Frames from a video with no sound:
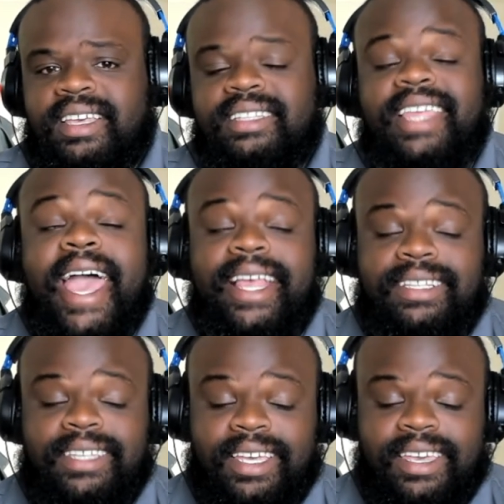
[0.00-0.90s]

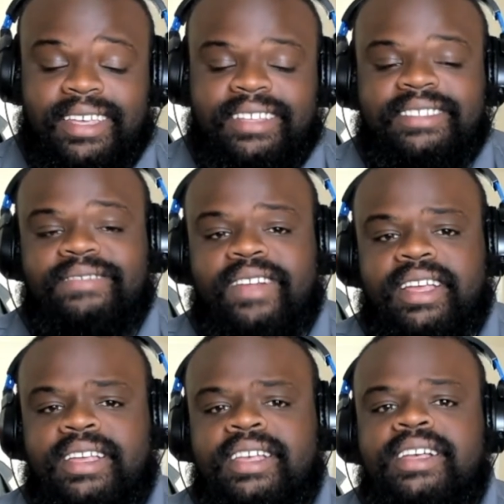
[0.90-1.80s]
Tactic, right?
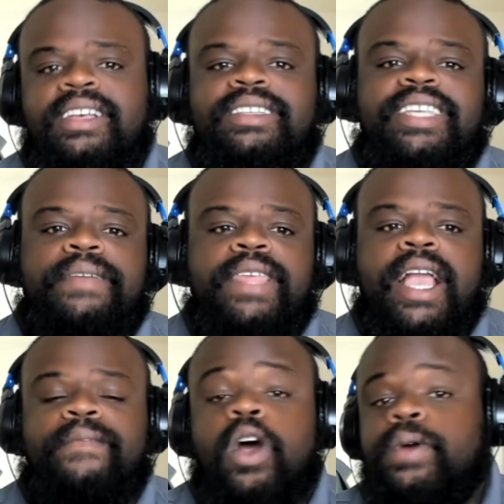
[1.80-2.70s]
Same thing
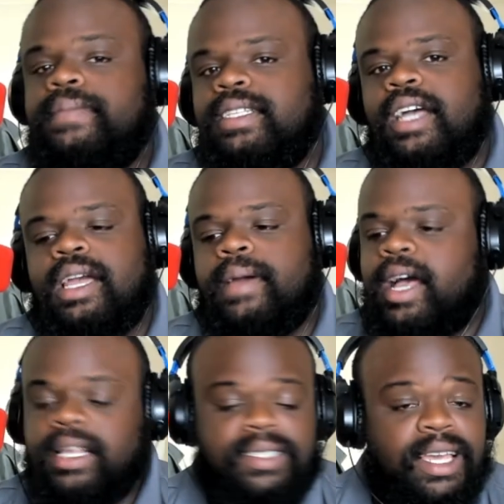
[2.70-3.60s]
I've always been talking about.
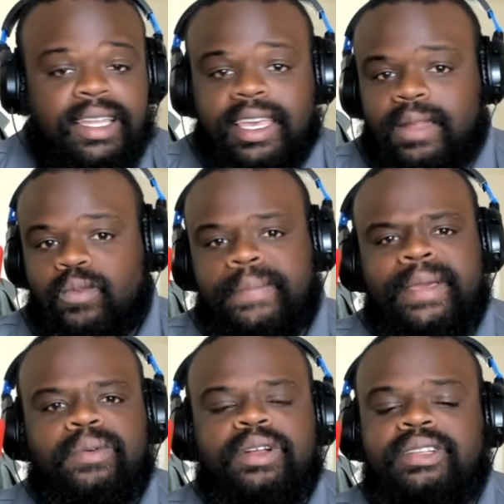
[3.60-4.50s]
I'll say it again. When
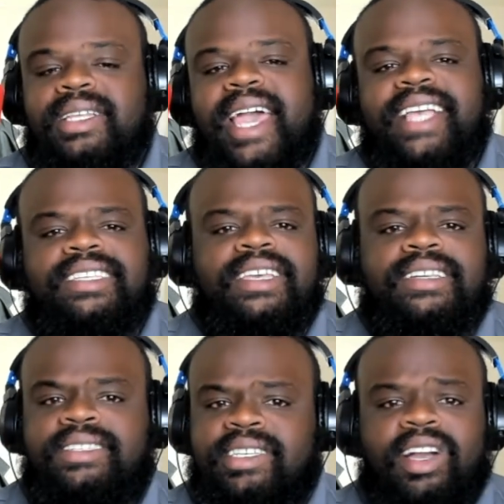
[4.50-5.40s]
people are asking
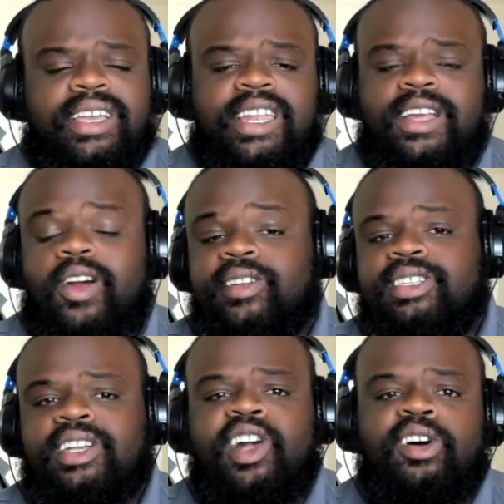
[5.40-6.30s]
young kindergartners
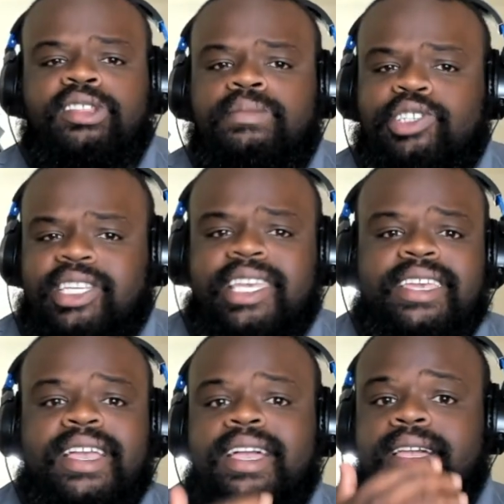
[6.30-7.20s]
to call them
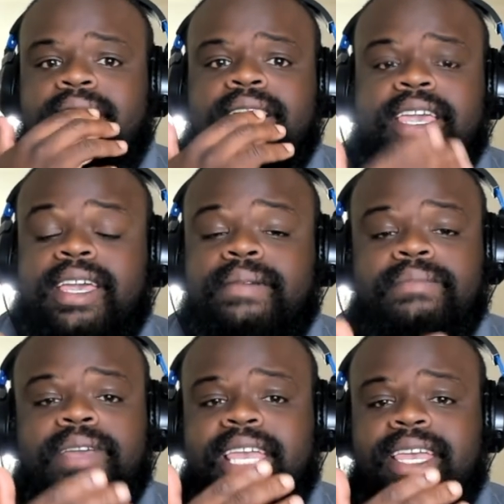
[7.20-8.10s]
she,
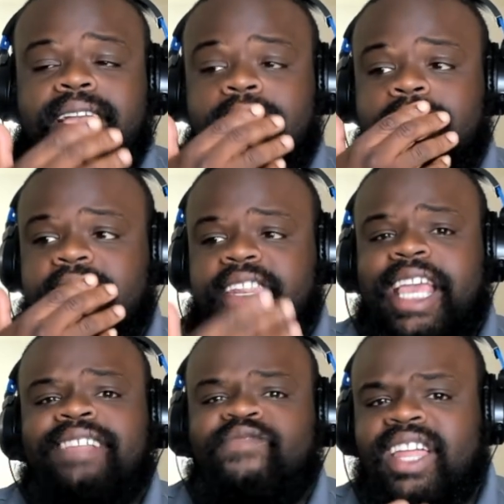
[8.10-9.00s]
him, he, her, and
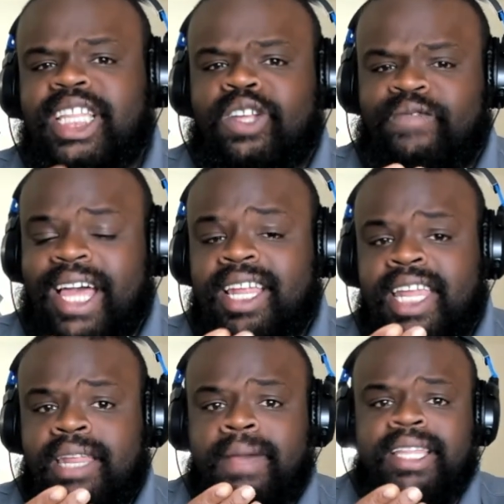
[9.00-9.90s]
they feel like they're
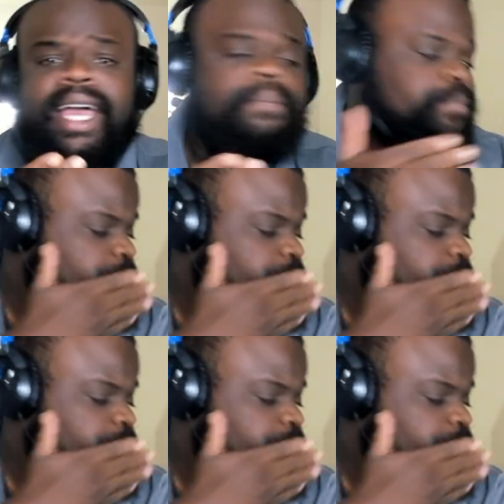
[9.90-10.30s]
validated by that,